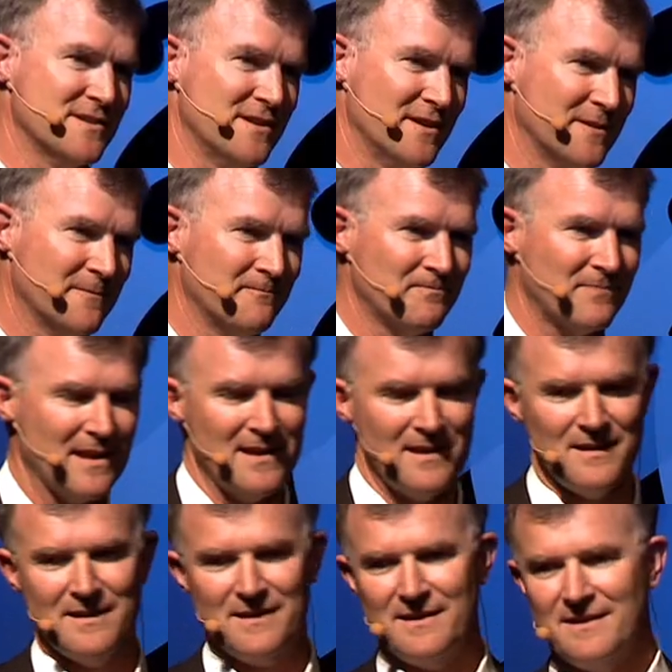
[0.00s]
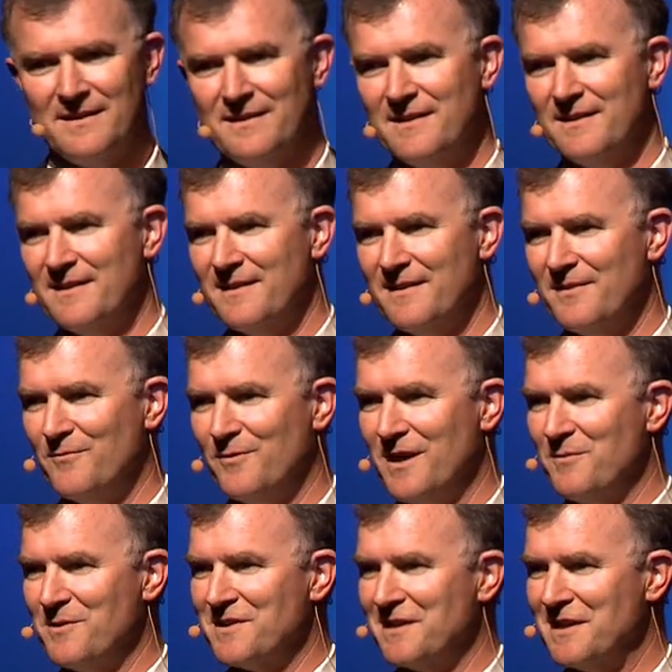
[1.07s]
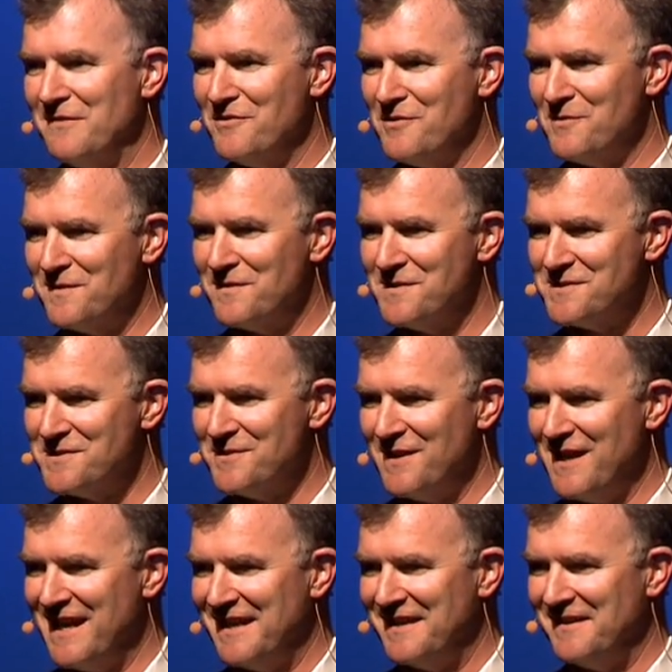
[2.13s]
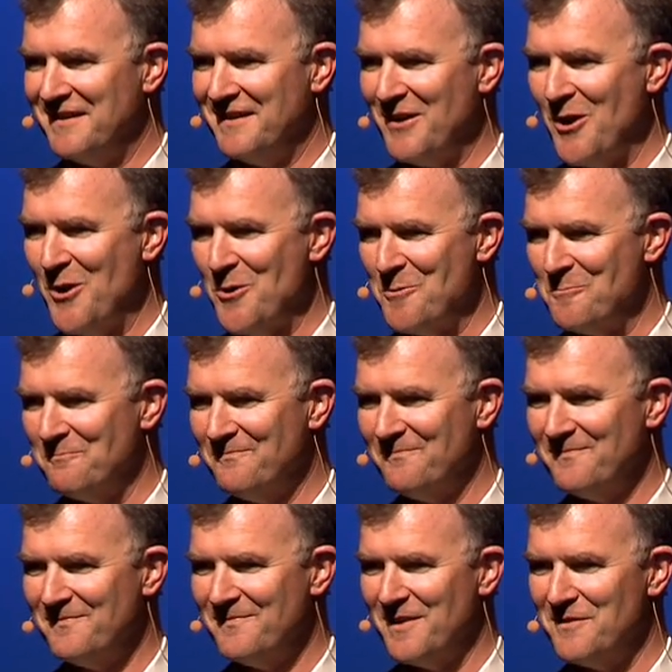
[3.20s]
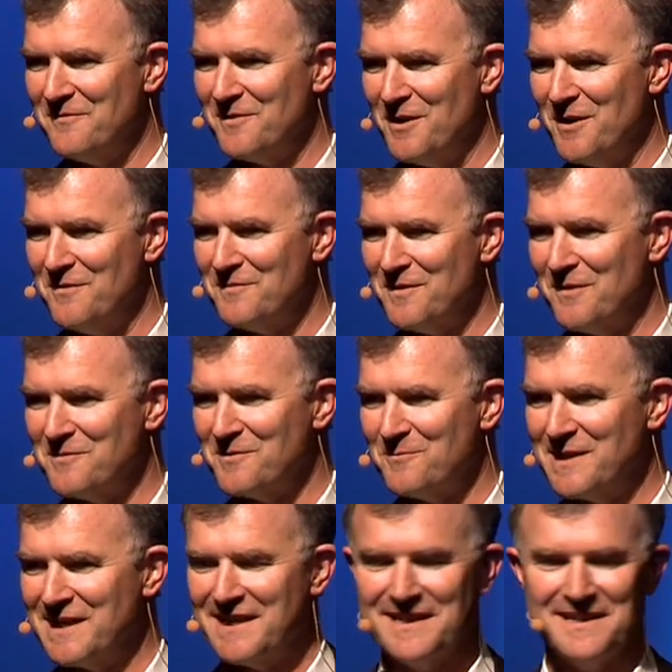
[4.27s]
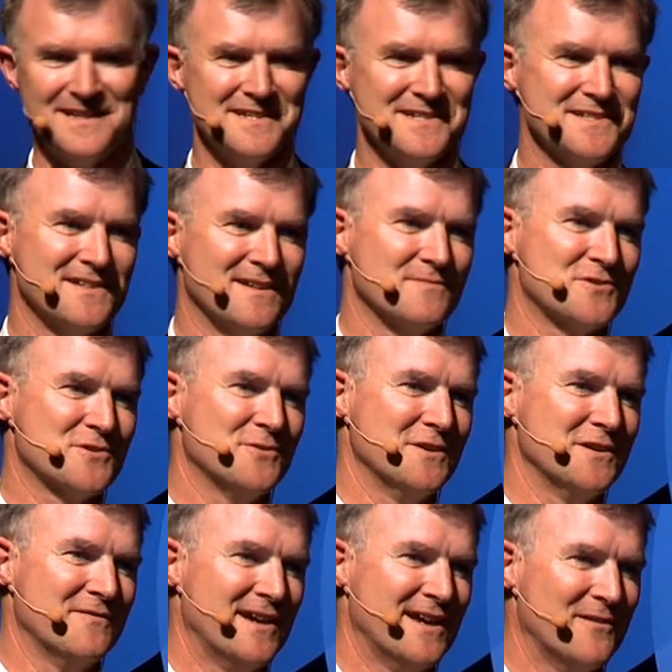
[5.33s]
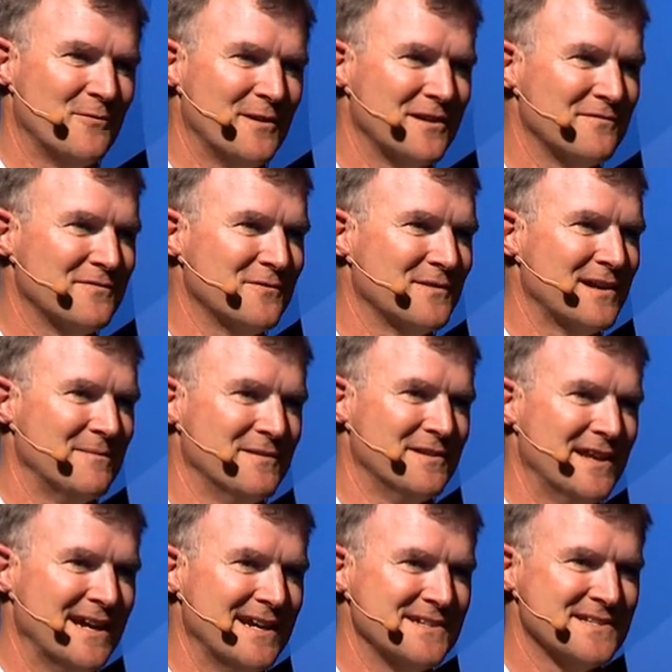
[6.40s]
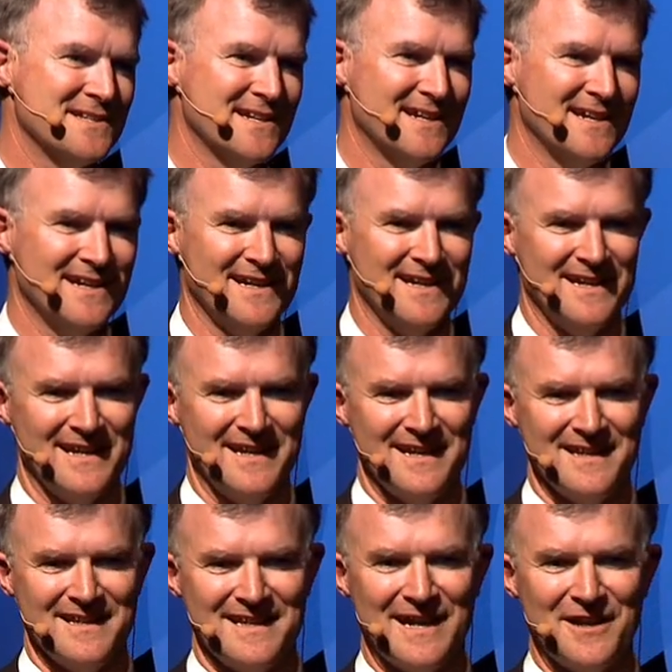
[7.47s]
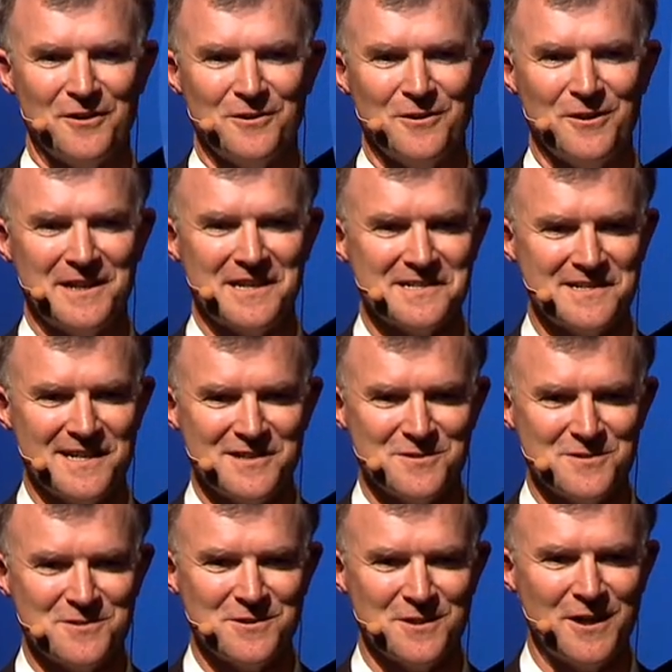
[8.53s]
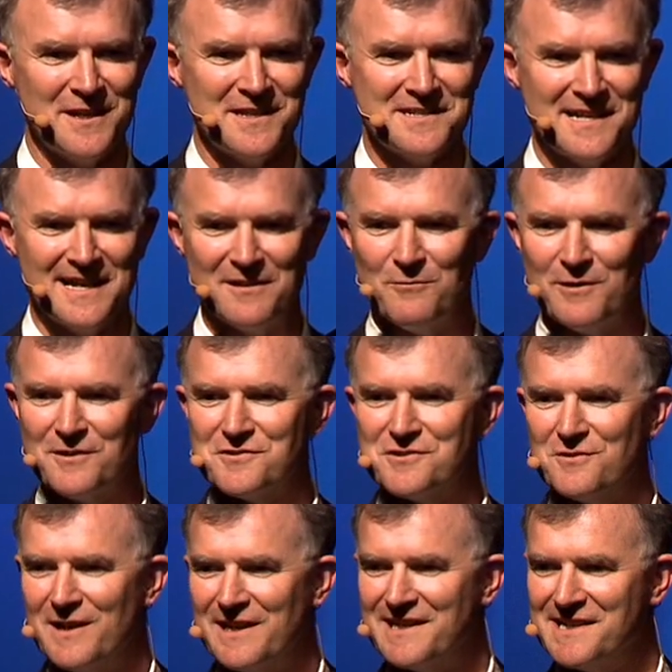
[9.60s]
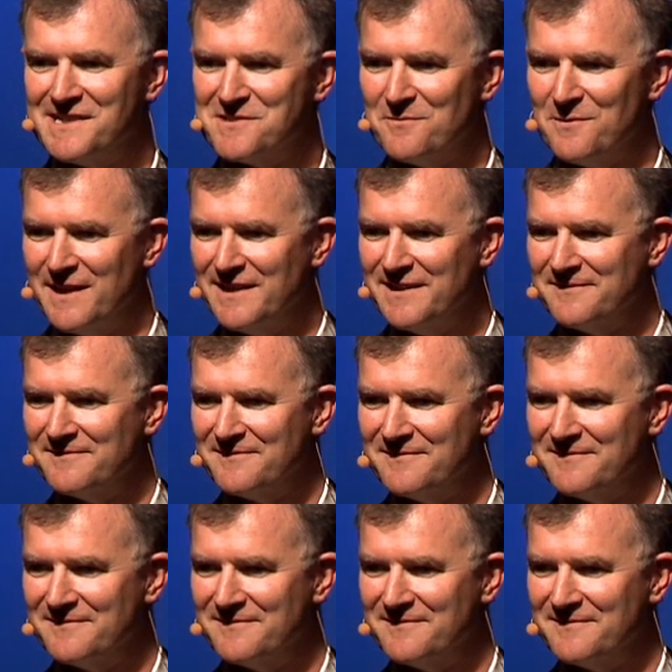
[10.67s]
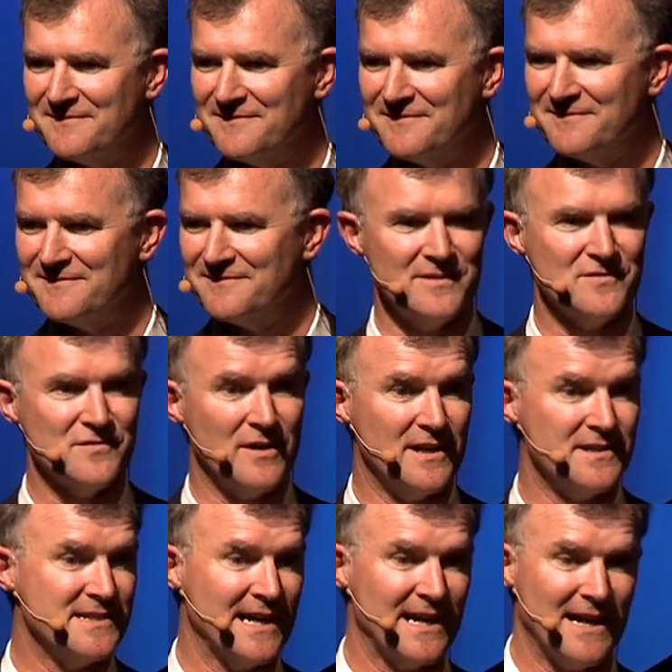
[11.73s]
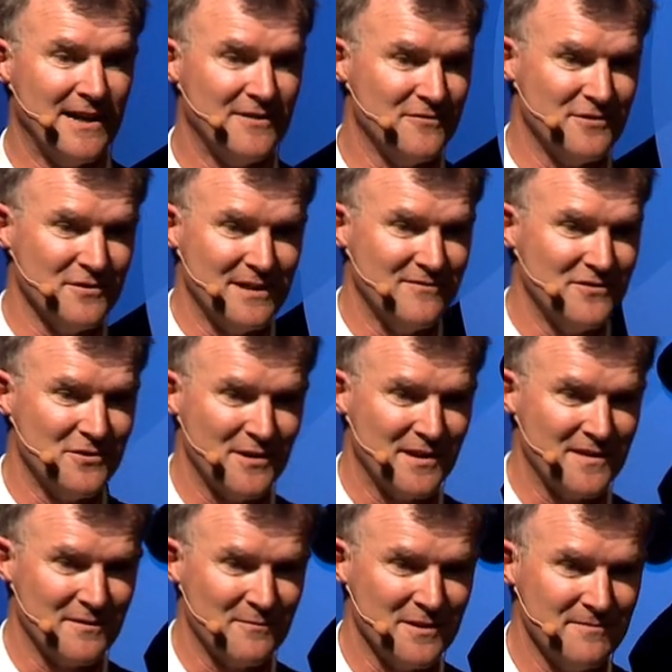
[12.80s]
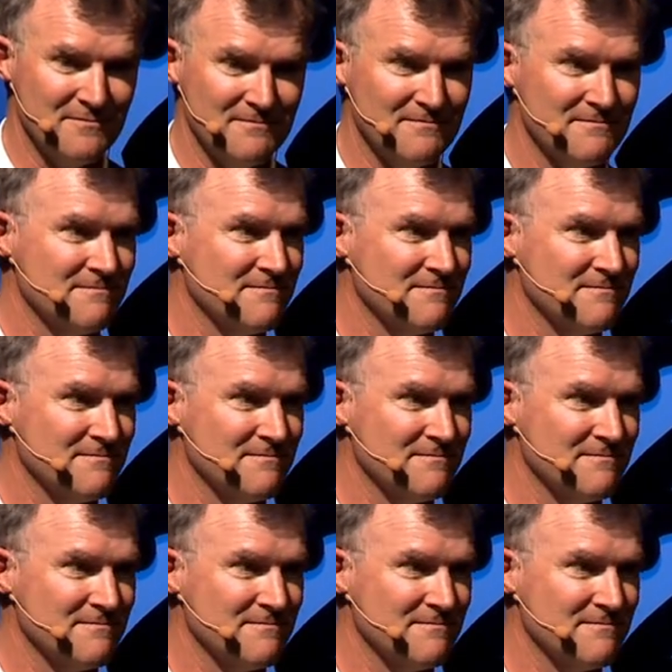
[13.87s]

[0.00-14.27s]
So what I want to leave you with as you head home over the weekend is, I'm sure you've had a wonderful couple of days. The adult learning says you should only take one or two ideas away, because if you try to take 100, you'll never do anything with them.